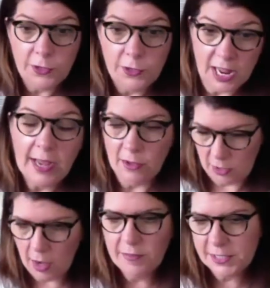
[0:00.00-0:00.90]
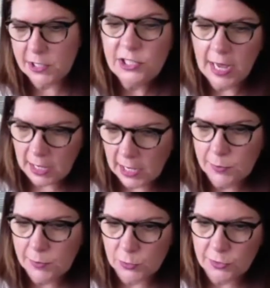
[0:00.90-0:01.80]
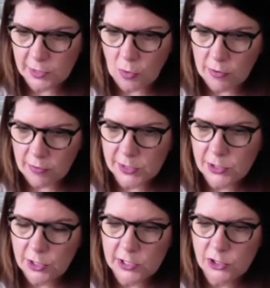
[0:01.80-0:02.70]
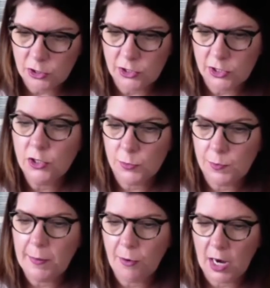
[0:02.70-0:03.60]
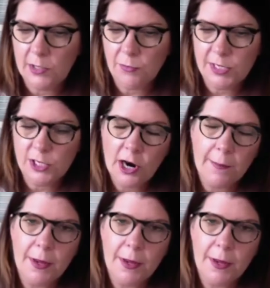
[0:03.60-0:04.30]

tag customers when they're ordering, so you can search by product and retarget.